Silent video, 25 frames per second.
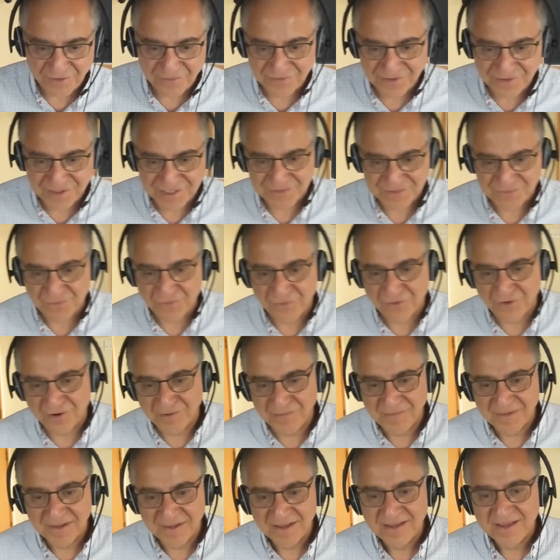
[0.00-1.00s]
of this
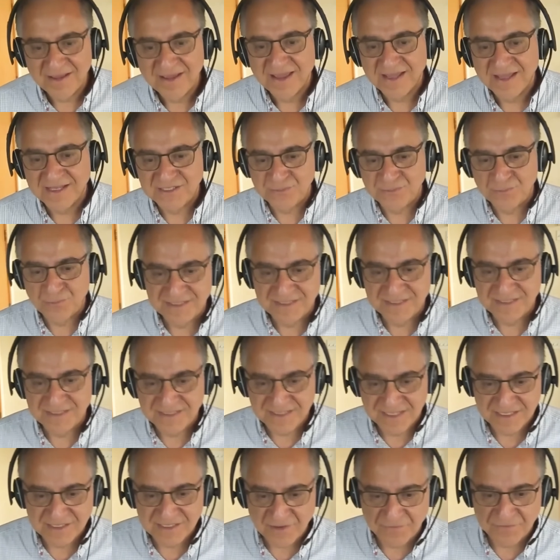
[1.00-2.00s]
form, is,
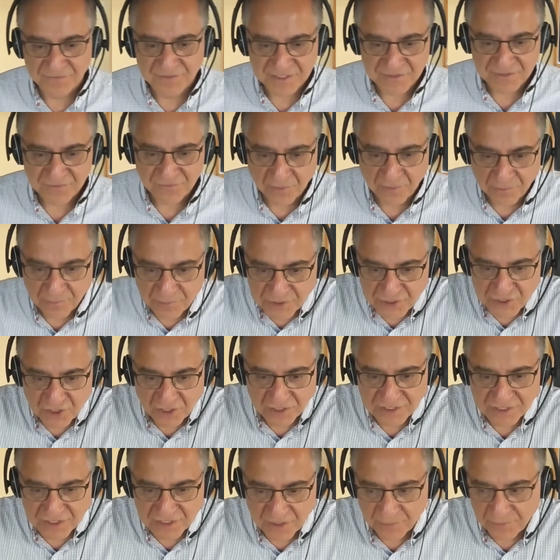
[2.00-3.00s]
is, is of this form. You
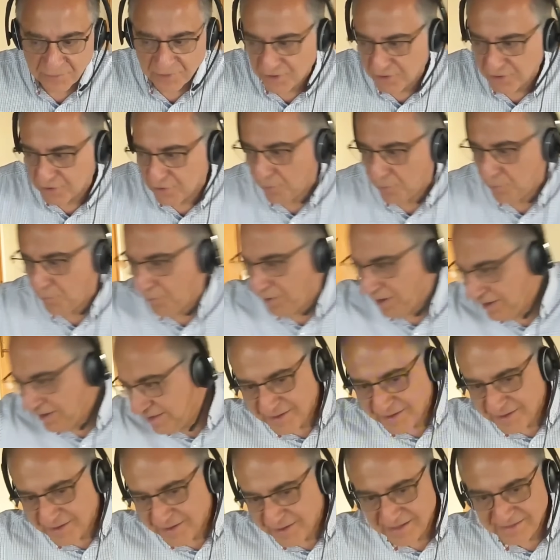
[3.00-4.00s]
start somewhere, you go
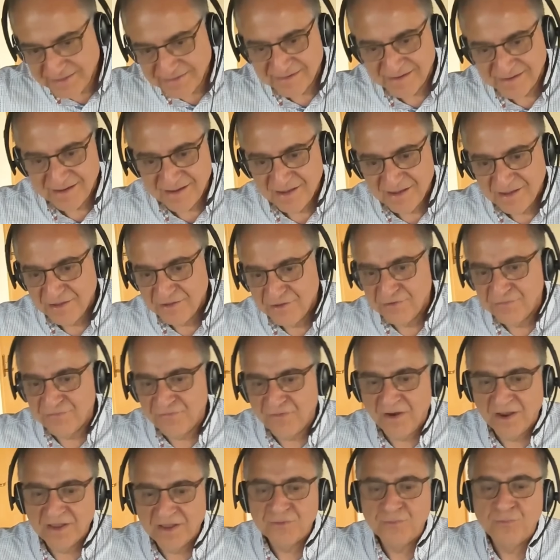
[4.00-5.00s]
one limit, you
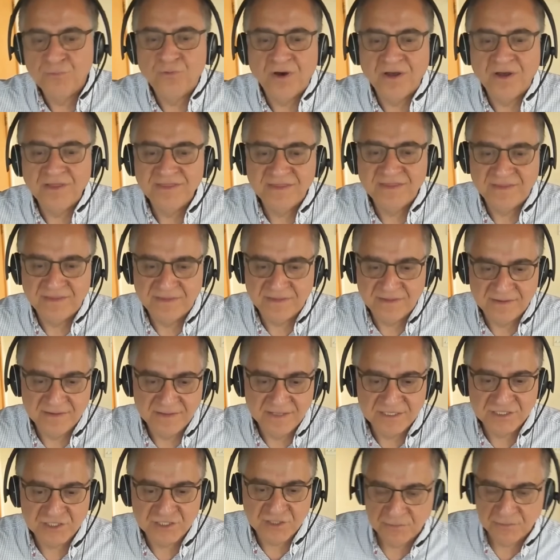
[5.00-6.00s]
find one
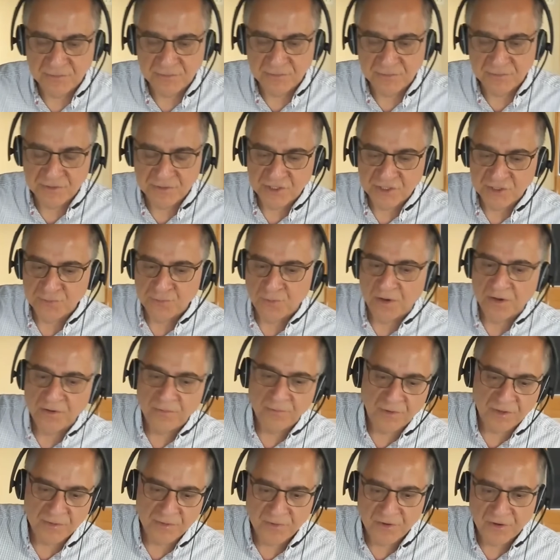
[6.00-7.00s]
description, which is
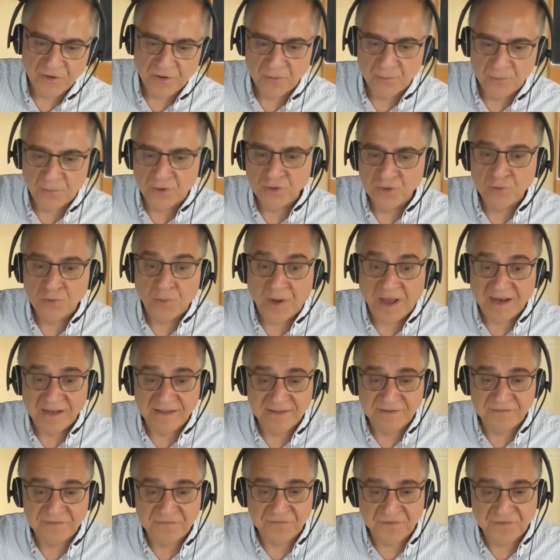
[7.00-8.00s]
one, what we call one
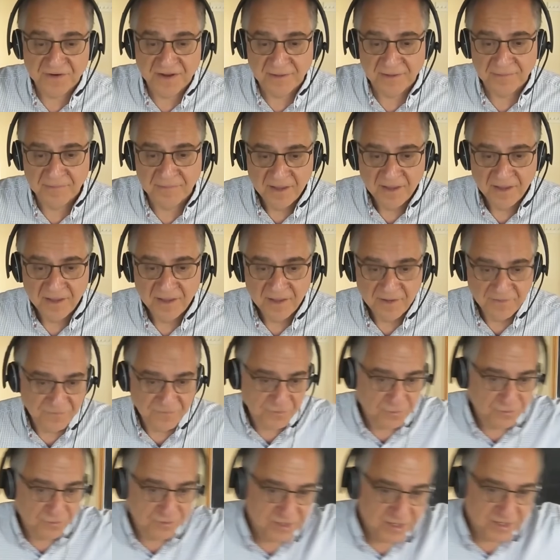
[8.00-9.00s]
duality frame. If
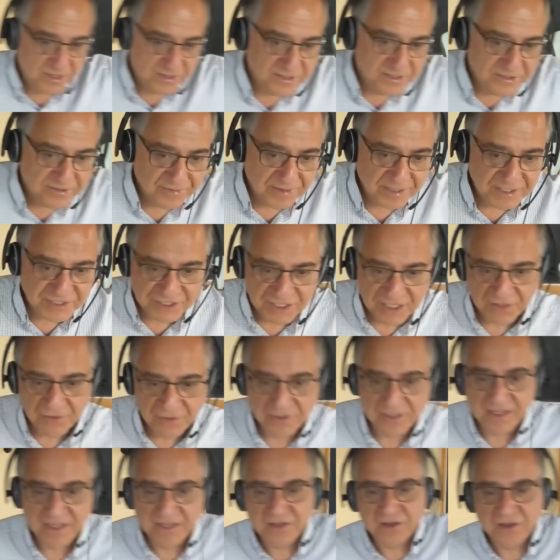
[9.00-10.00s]
you go the other direction,
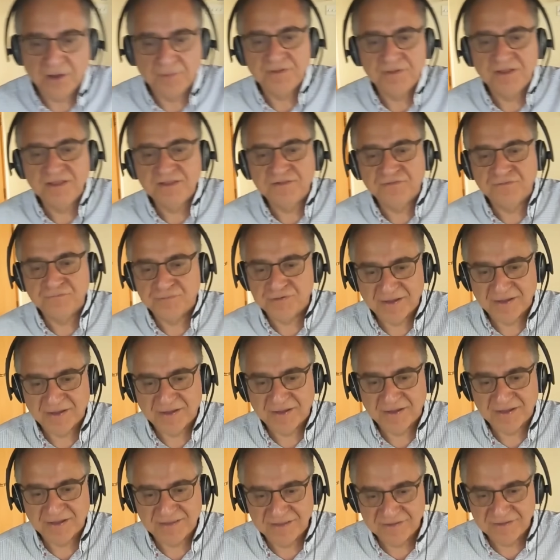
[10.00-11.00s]
you get a completely different
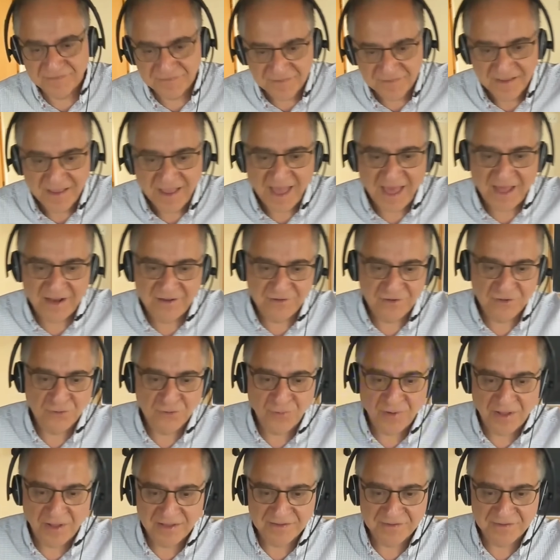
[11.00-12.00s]
perspective, another
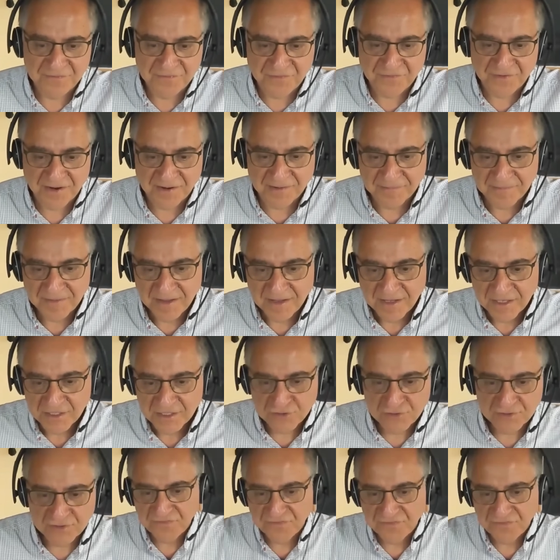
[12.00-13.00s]
duality frame.
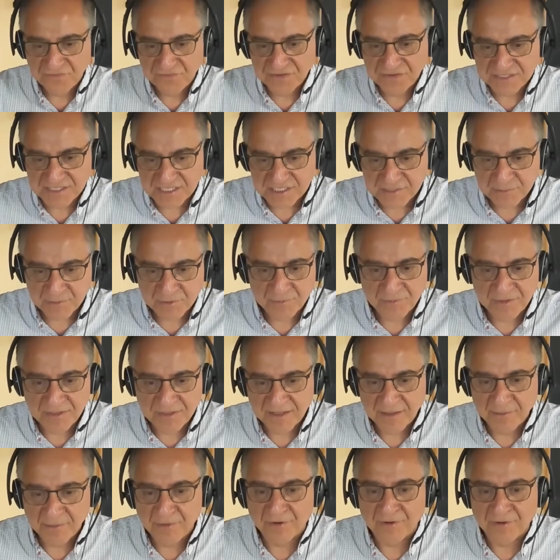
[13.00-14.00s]
So these physics between
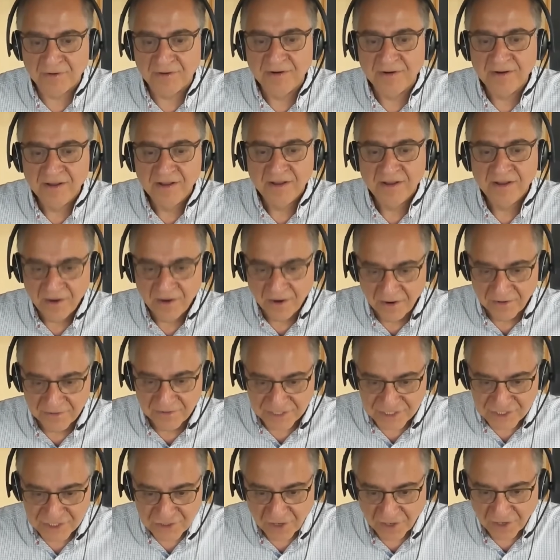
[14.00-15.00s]
them are, are
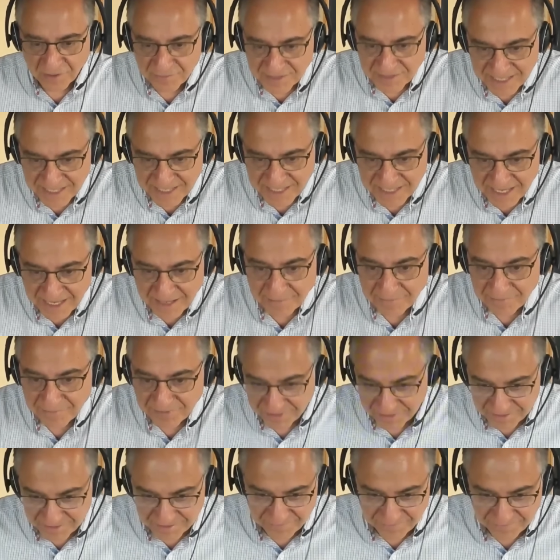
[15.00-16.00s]
describing the same
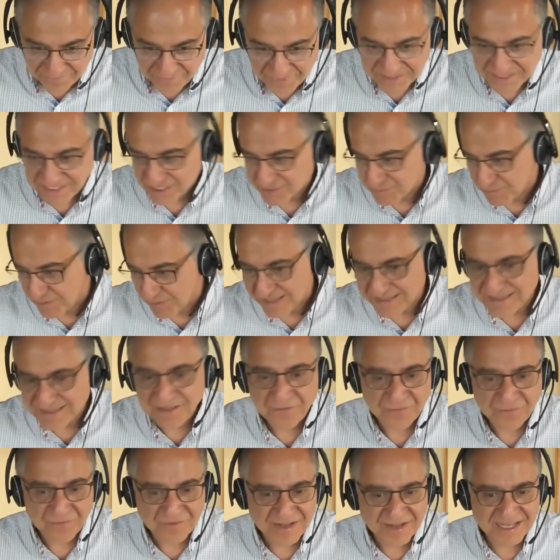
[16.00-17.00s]
physics, but at
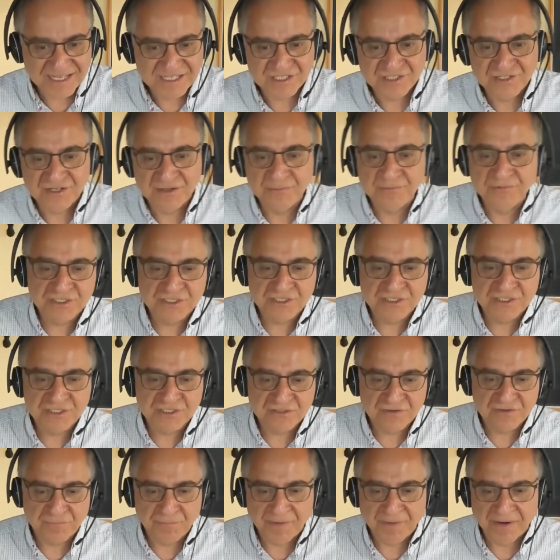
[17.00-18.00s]
different extreme
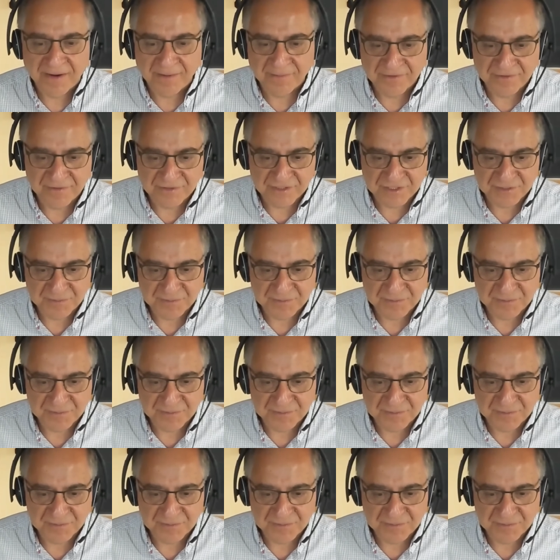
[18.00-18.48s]
regions of parameter